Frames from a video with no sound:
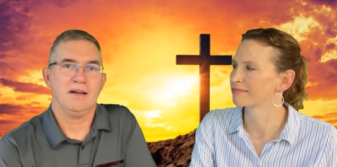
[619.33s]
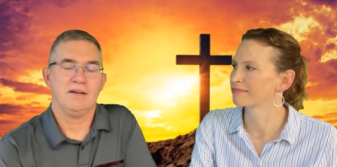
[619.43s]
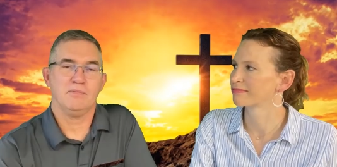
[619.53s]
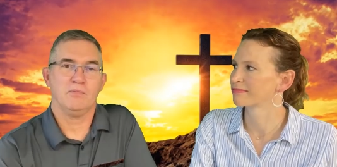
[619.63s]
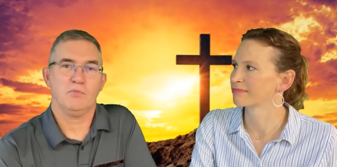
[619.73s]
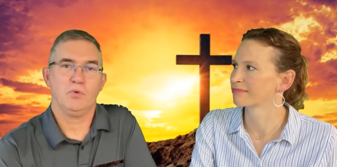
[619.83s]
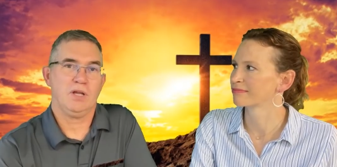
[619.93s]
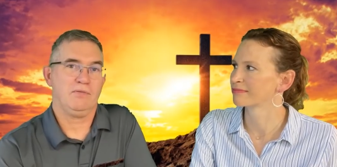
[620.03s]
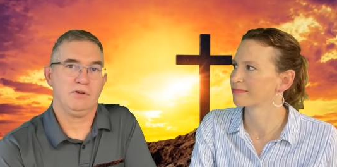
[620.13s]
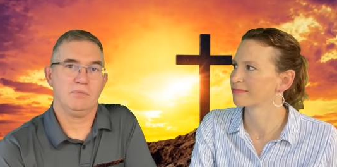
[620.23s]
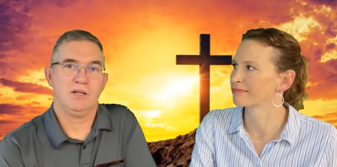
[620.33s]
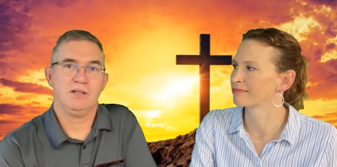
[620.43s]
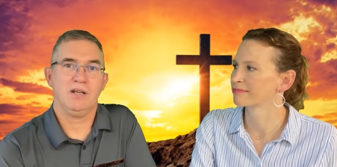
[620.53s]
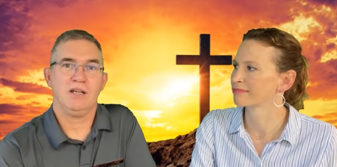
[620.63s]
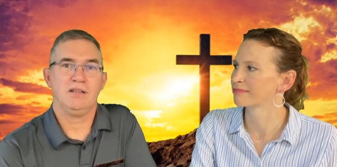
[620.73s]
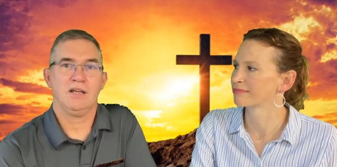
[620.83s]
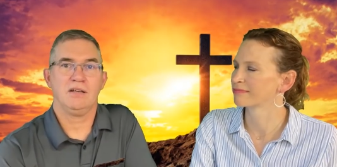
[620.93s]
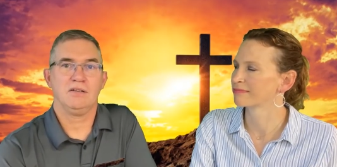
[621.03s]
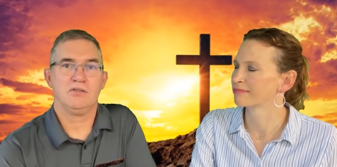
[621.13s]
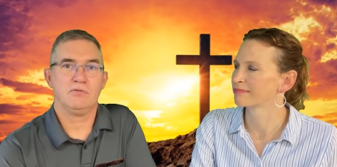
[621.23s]
Speaker 1: um, we have to maintain
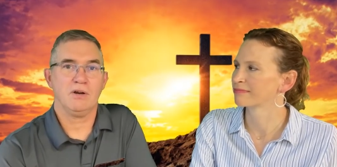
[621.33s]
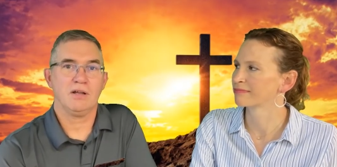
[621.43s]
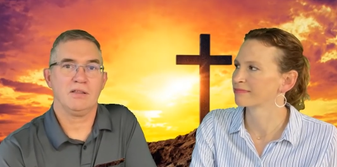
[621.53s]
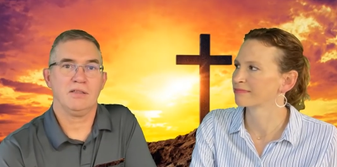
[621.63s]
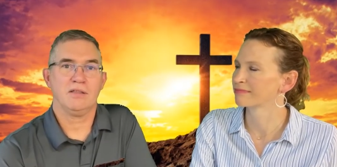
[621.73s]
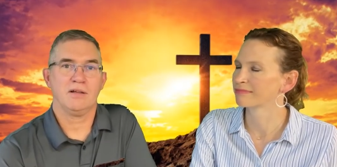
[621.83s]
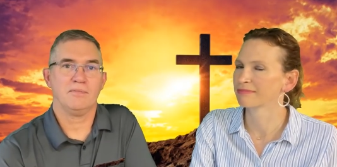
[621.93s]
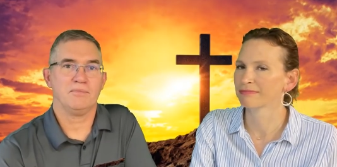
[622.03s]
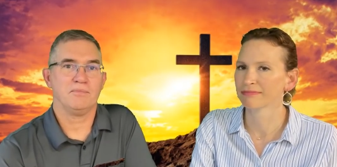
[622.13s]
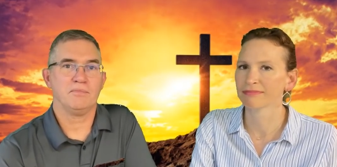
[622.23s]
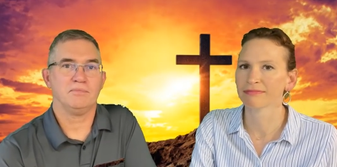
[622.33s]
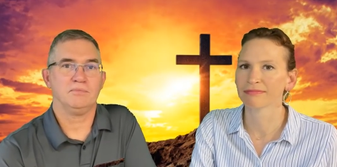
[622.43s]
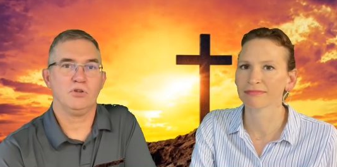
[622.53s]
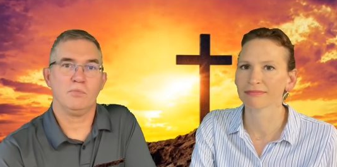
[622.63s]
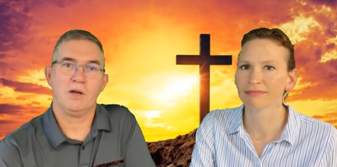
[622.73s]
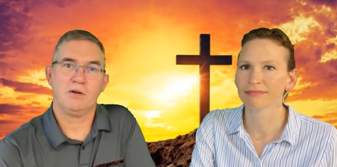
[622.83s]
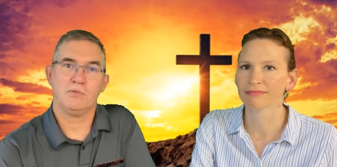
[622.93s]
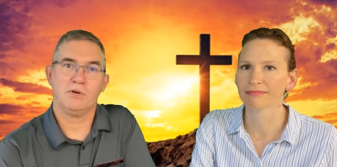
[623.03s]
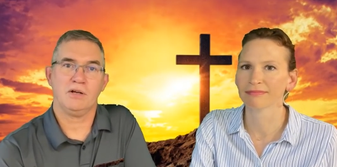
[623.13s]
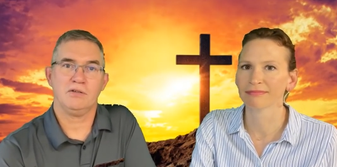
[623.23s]
that strength, no matter
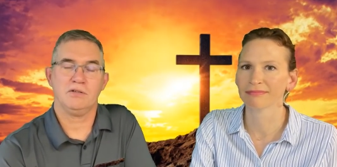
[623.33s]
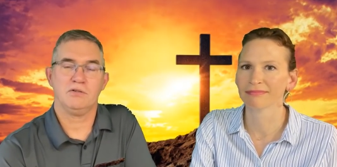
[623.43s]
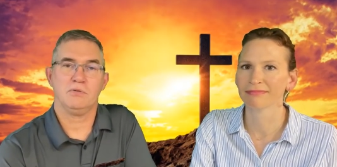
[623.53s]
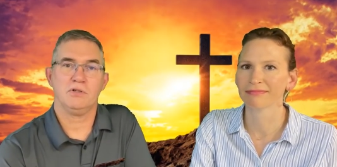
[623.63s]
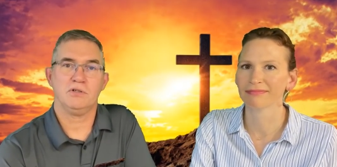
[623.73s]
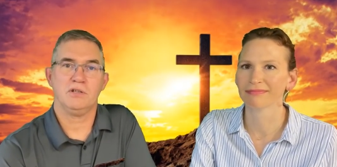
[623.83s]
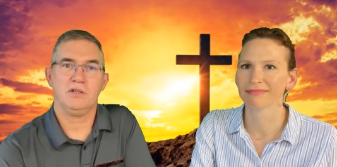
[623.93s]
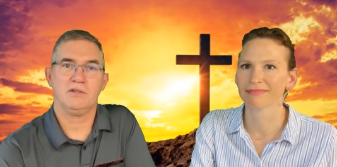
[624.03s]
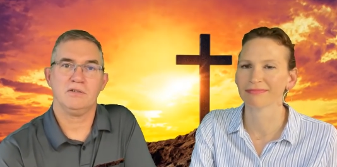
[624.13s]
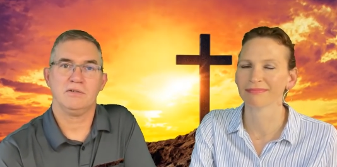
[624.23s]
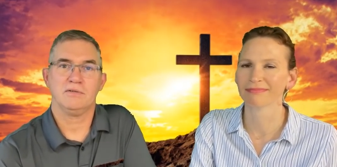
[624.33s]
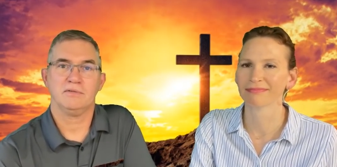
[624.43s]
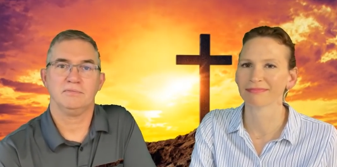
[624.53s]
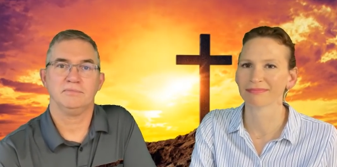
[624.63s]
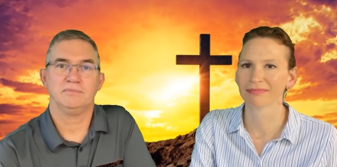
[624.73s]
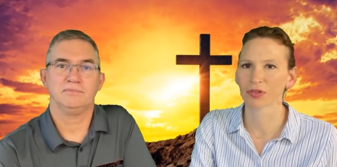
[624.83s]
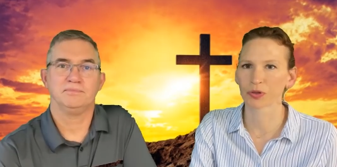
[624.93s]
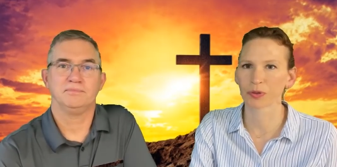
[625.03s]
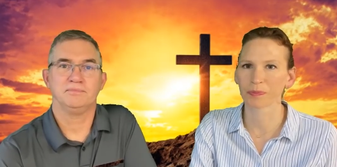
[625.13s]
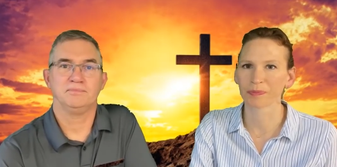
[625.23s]
what our situation is.
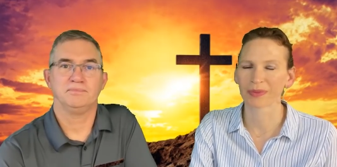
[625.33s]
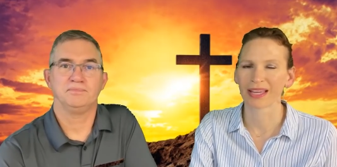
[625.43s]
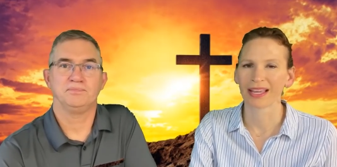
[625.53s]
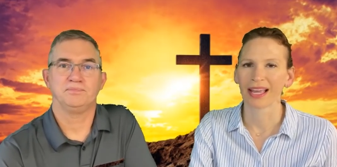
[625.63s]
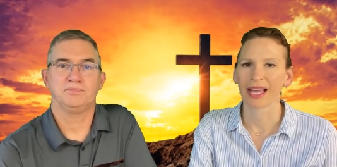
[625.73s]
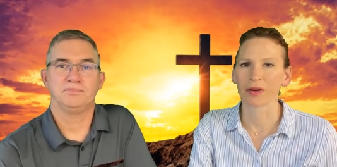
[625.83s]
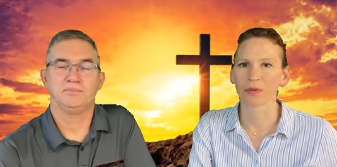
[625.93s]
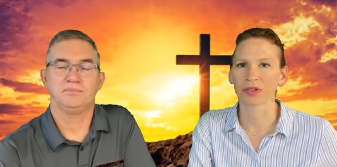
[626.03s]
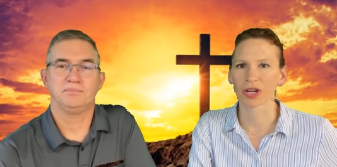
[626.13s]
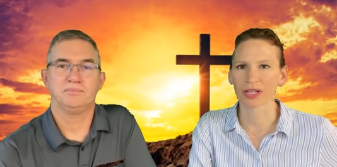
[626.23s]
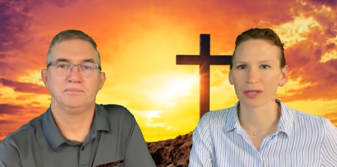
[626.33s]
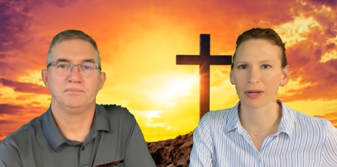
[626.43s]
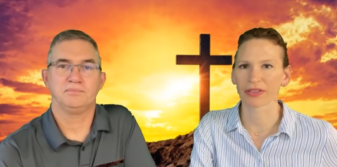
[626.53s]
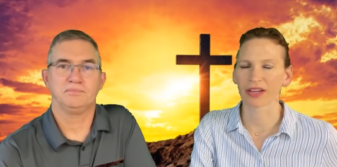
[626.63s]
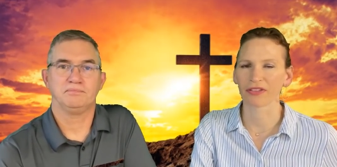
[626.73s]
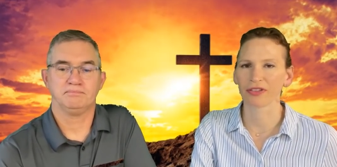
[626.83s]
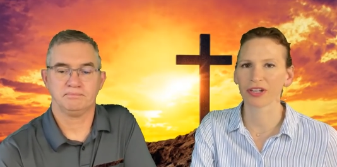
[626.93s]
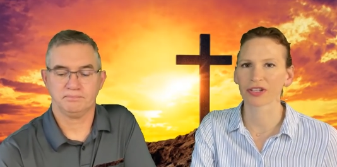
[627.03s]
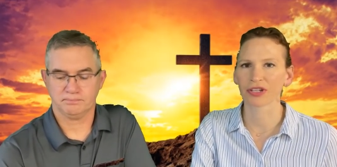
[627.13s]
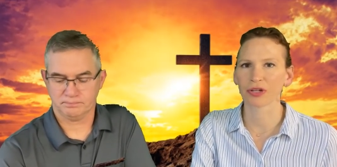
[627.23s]
Speaker 2: True. And talking about that
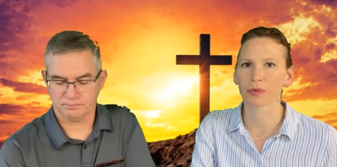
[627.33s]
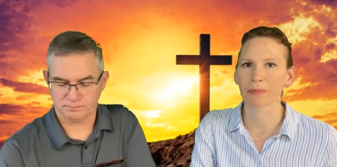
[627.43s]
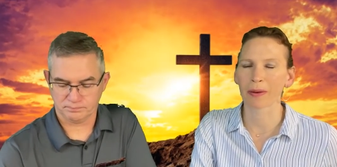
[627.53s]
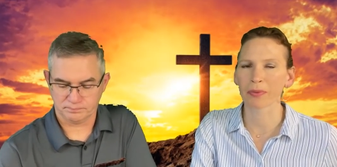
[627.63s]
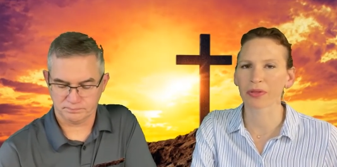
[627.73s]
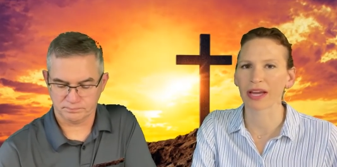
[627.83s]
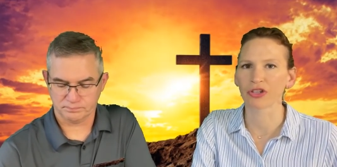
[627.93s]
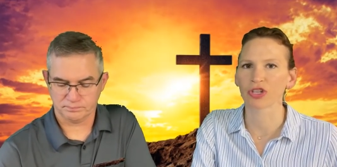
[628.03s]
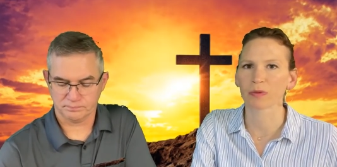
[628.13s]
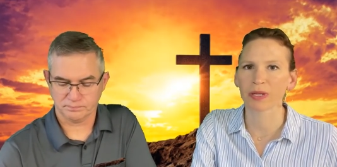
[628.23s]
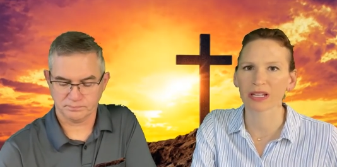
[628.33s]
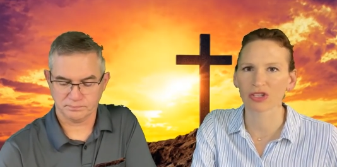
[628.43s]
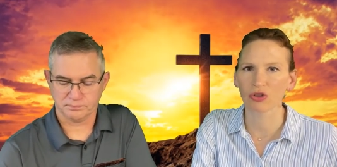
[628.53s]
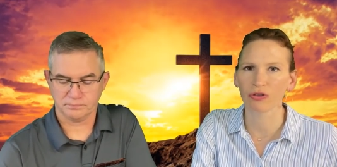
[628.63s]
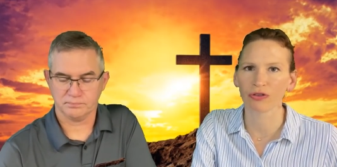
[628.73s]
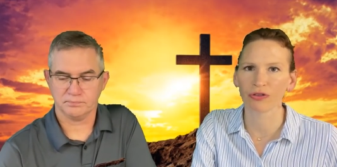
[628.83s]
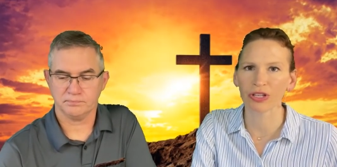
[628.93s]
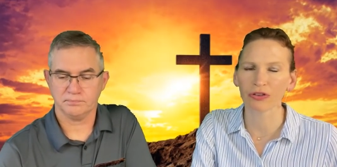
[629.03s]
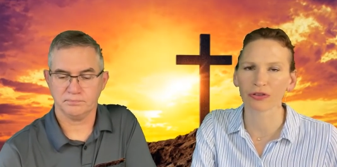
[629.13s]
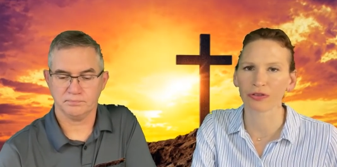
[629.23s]
fear too, remember that just because you
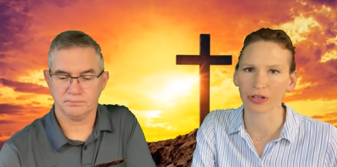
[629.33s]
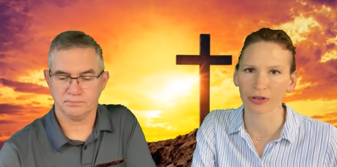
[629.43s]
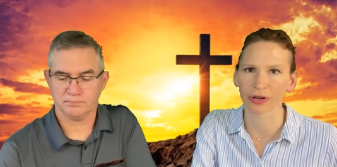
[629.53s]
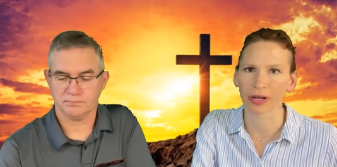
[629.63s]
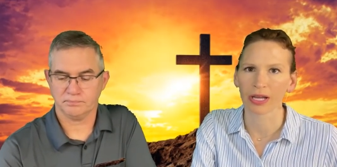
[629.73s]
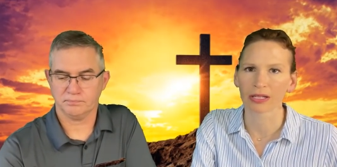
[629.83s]
feel fear